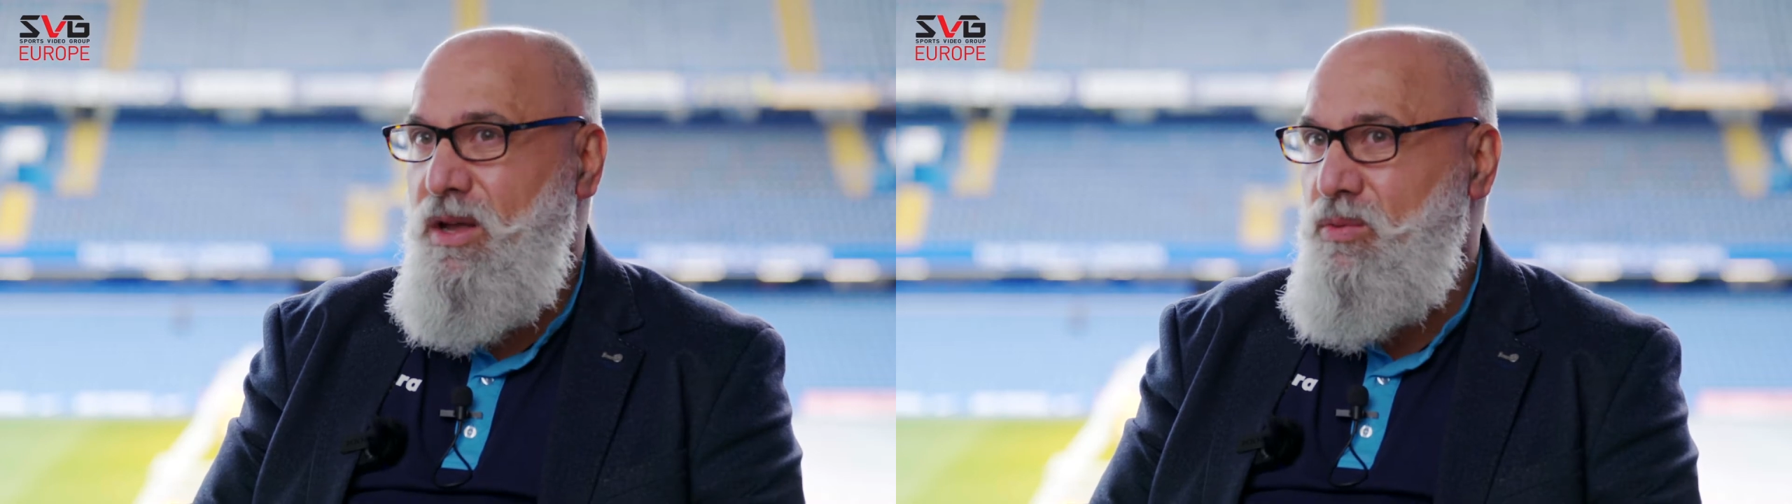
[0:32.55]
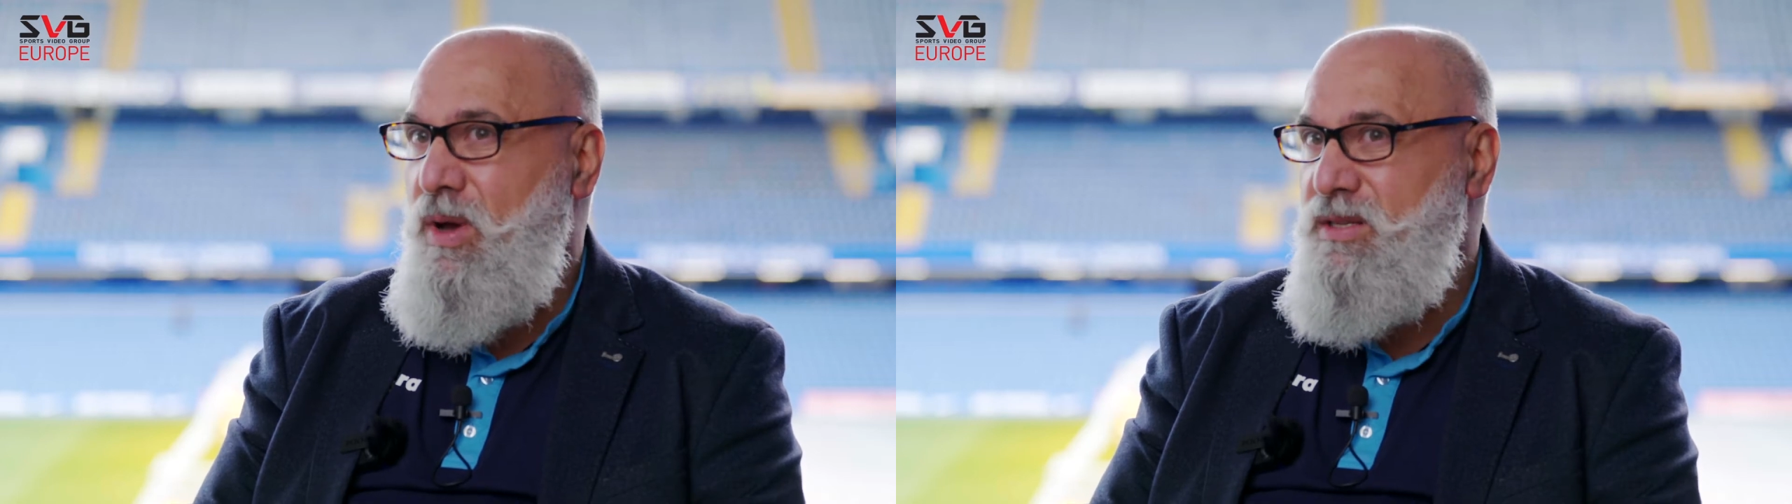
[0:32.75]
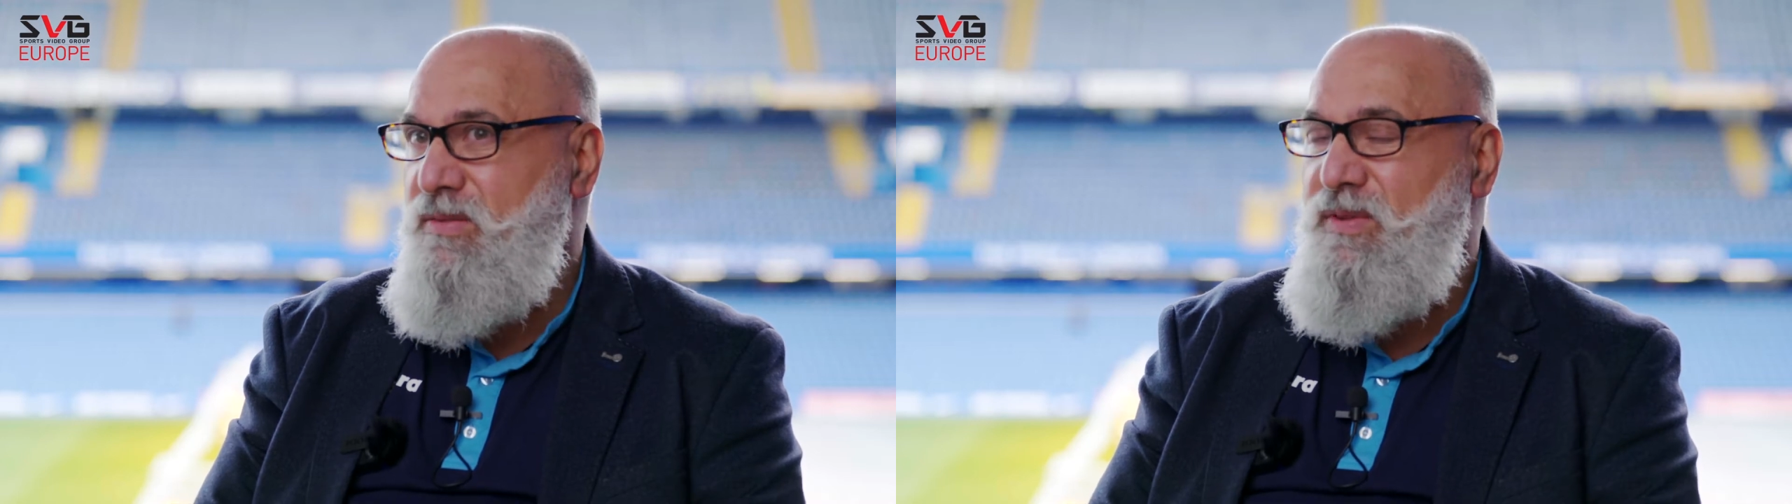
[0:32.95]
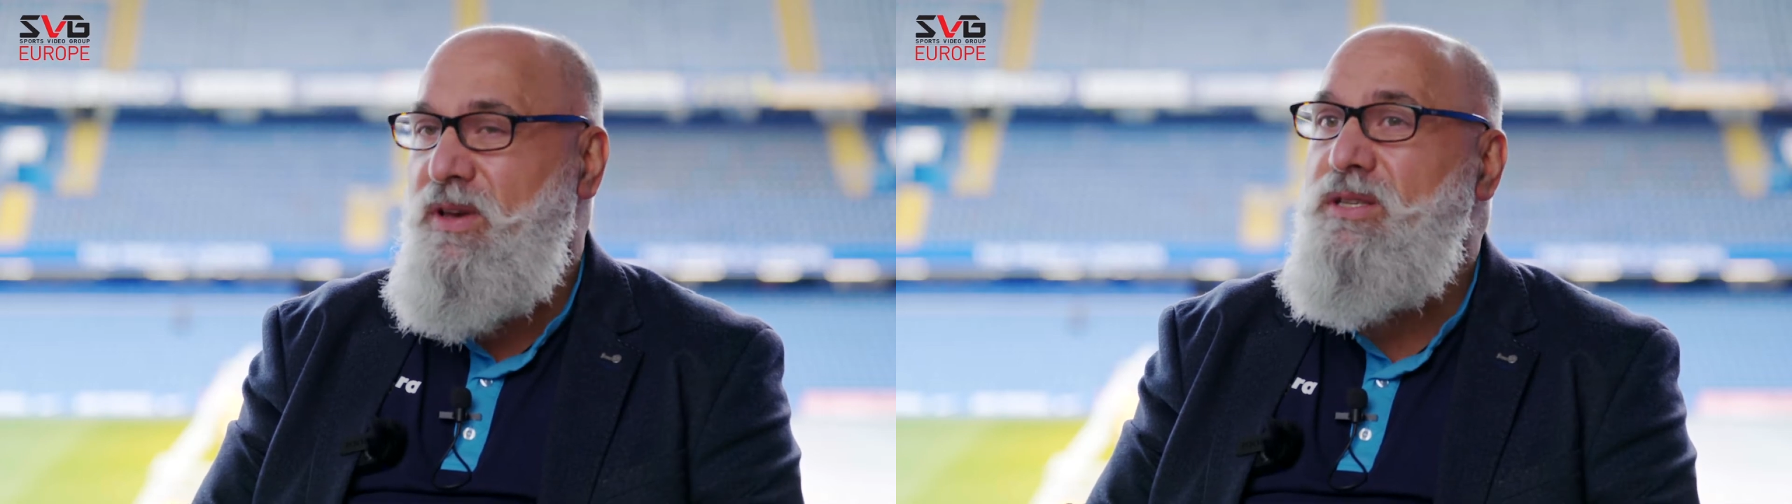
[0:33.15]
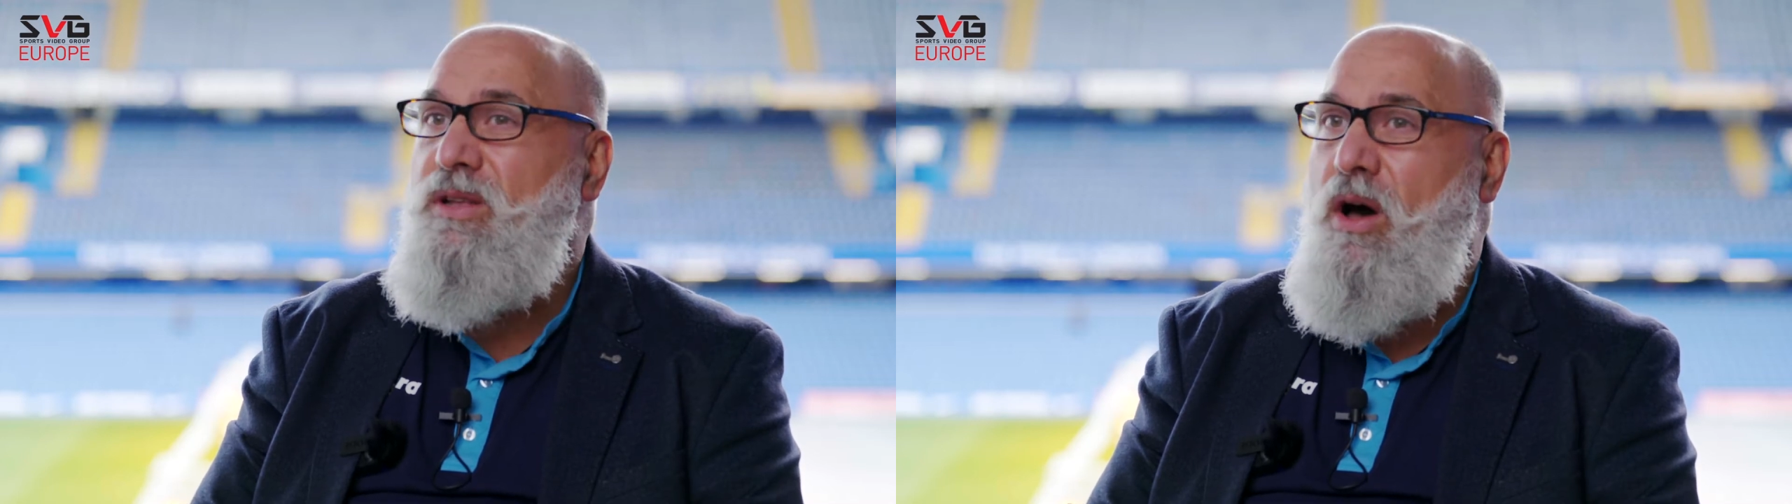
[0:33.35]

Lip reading: It was the first